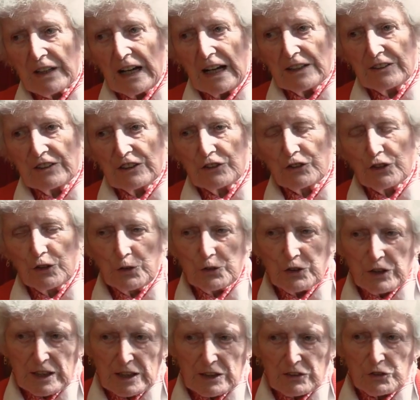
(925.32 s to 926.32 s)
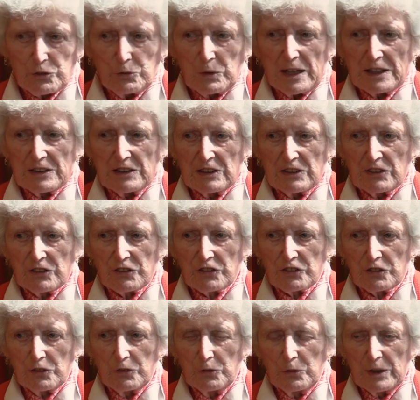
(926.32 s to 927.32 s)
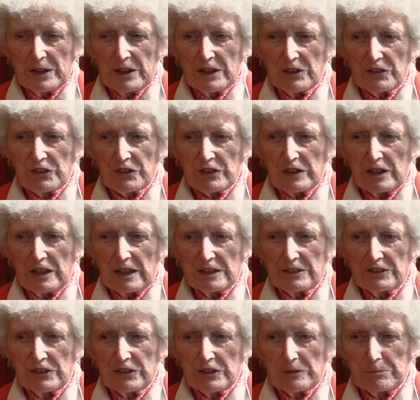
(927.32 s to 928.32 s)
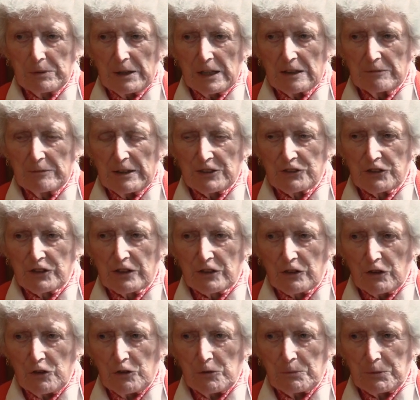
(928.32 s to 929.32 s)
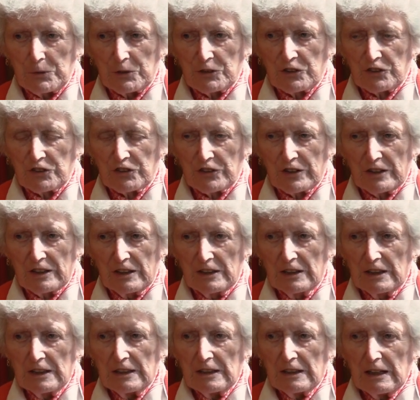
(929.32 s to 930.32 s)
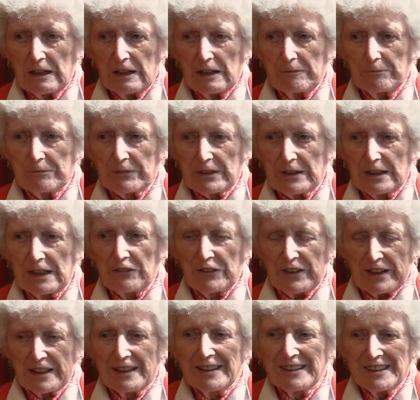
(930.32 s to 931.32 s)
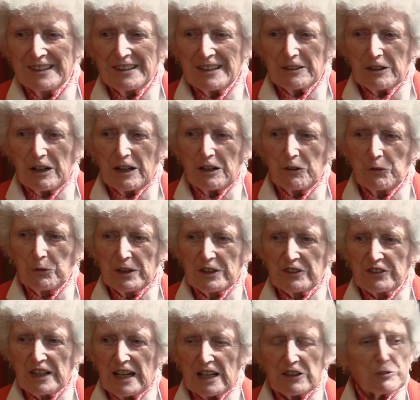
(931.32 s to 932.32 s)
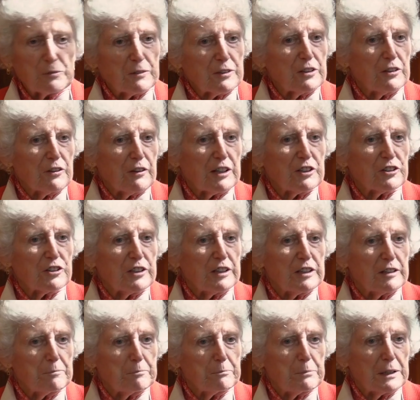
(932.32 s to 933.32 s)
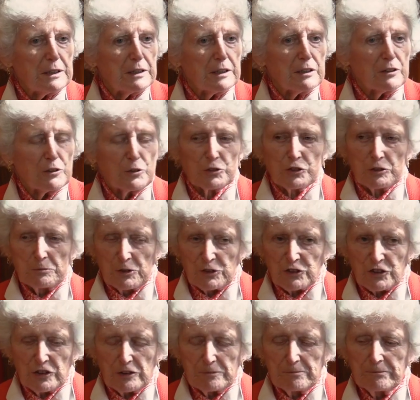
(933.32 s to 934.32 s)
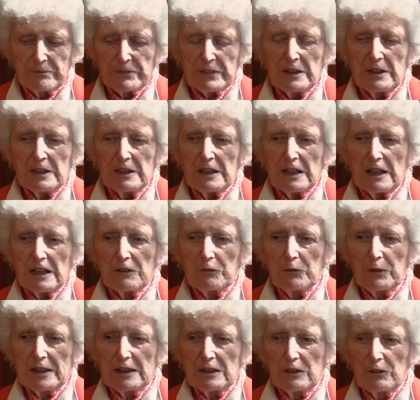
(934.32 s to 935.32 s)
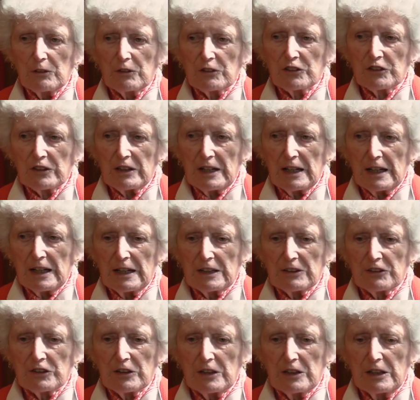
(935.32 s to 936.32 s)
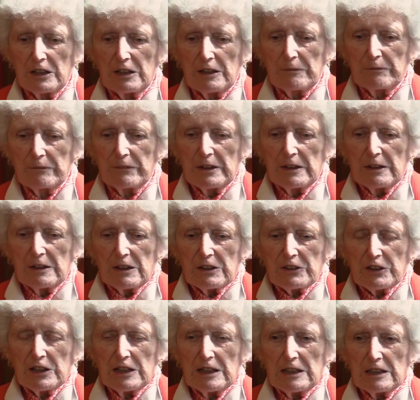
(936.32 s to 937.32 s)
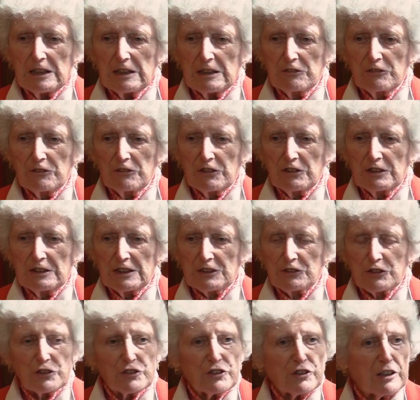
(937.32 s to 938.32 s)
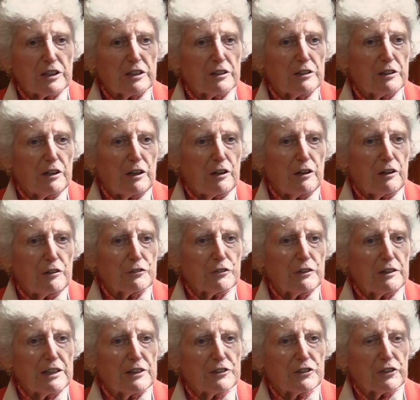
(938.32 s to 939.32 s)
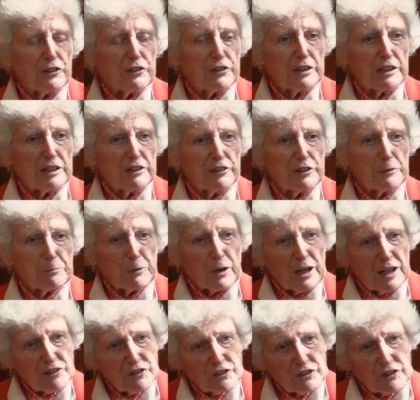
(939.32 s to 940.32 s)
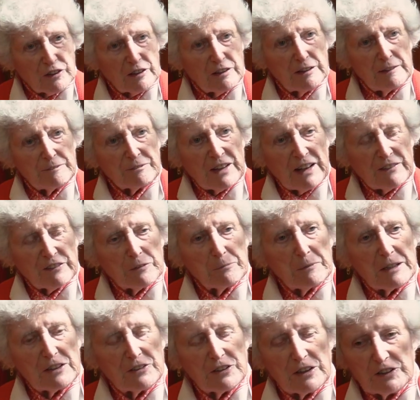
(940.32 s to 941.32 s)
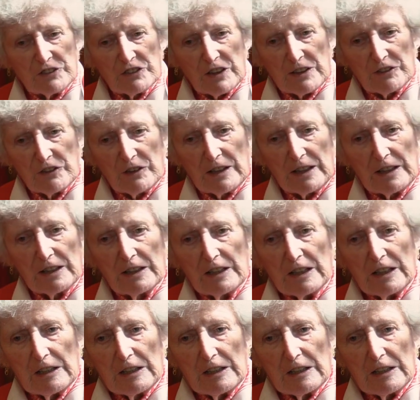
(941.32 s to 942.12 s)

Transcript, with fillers: I did two things. One is with I did a parliamentary group, which is still um, living, uh, with Yasmin Qureshi MP, who's a Muslim, and we looked at um, the literacy of religion in the press and the media generally.